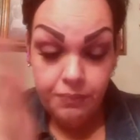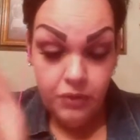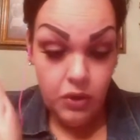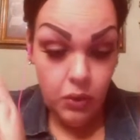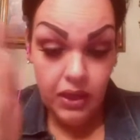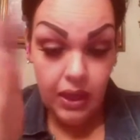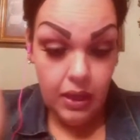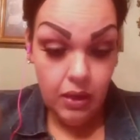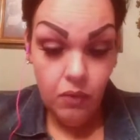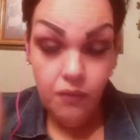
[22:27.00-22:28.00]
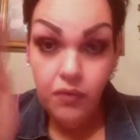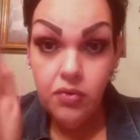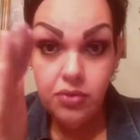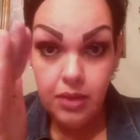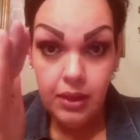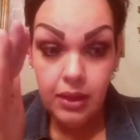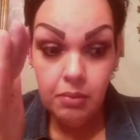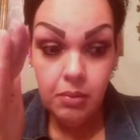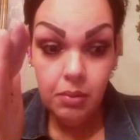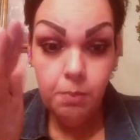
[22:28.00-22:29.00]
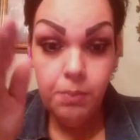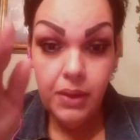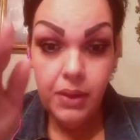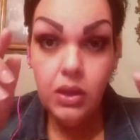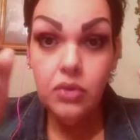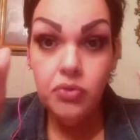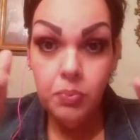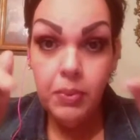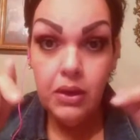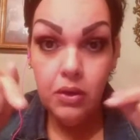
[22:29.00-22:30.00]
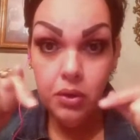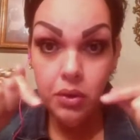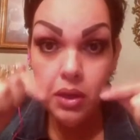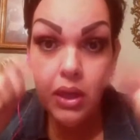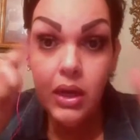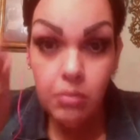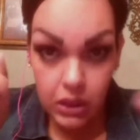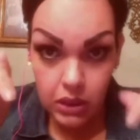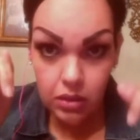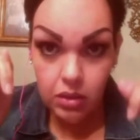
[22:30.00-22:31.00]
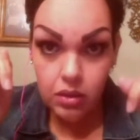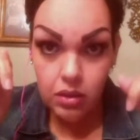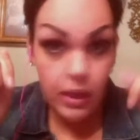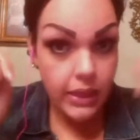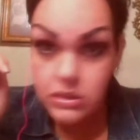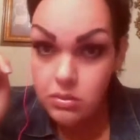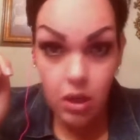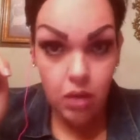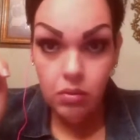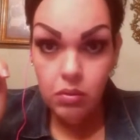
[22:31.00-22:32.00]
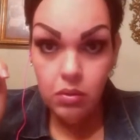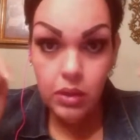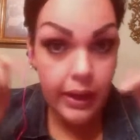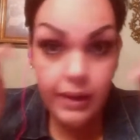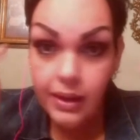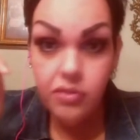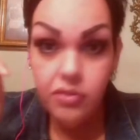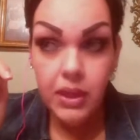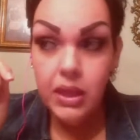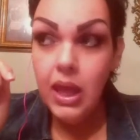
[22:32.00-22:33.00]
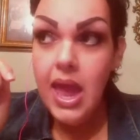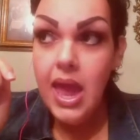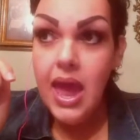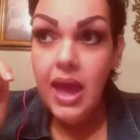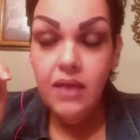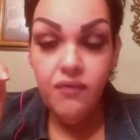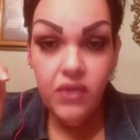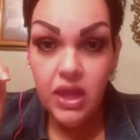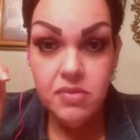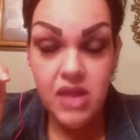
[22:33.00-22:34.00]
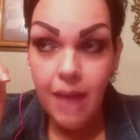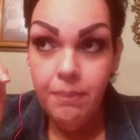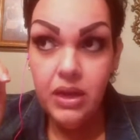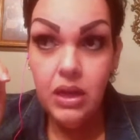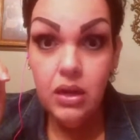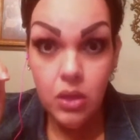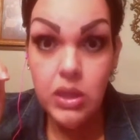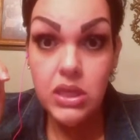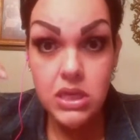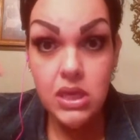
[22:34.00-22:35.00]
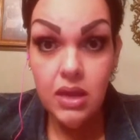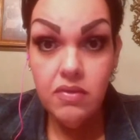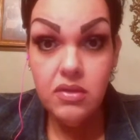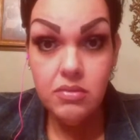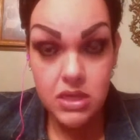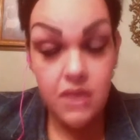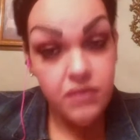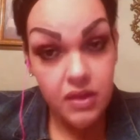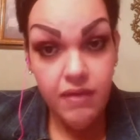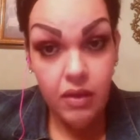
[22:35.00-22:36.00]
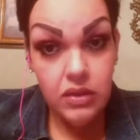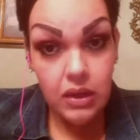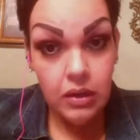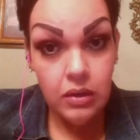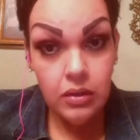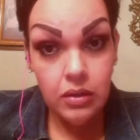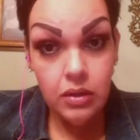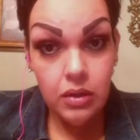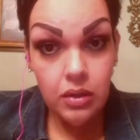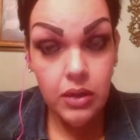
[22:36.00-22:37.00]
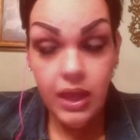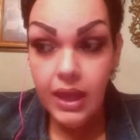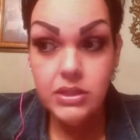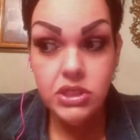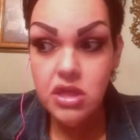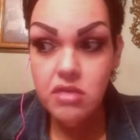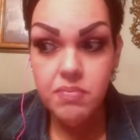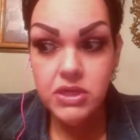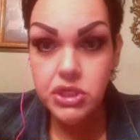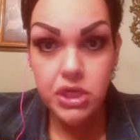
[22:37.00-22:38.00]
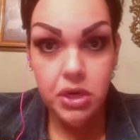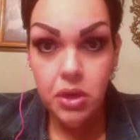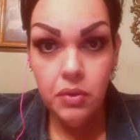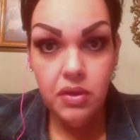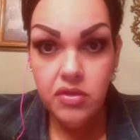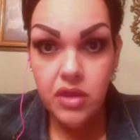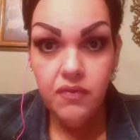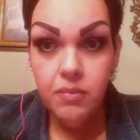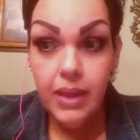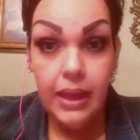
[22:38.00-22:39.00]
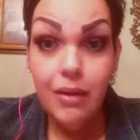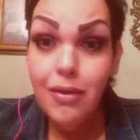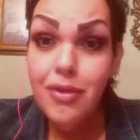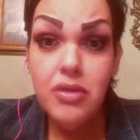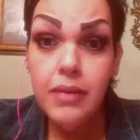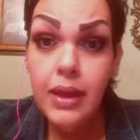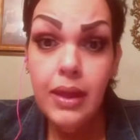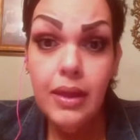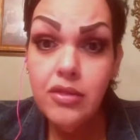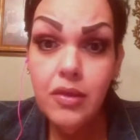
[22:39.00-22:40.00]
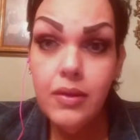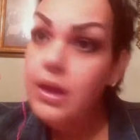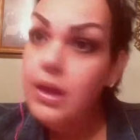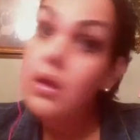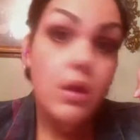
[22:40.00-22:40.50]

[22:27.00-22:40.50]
We can't reverse time, but you could do better in a minute, not tomorrow, not next week. And if it keeps happening, you need to give some tough love out there. You can't just be sugarcoating stuff and be like, girl, it's okay, it's okay.